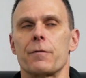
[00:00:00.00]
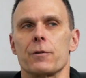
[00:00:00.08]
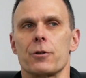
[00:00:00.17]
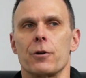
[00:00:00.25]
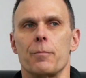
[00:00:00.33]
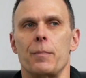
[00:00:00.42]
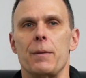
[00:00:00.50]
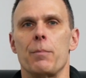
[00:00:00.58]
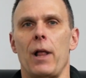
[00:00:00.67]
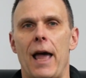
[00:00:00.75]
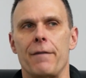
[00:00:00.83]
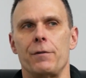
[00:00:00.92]
for certain
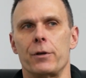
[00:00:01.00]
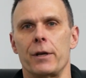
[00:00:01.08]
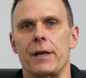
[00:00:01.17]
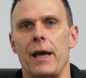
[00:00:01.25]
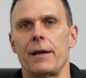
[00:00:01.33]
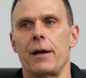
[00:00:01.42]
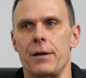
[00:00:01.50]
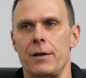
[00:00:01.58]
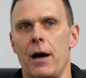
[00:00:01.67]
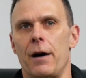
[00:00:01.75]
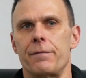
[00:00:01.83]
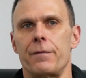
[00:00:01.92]
people if you can get
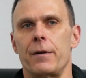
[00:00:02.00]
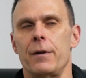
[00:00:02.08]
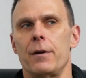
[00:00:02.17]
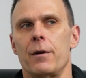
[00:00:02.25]
enough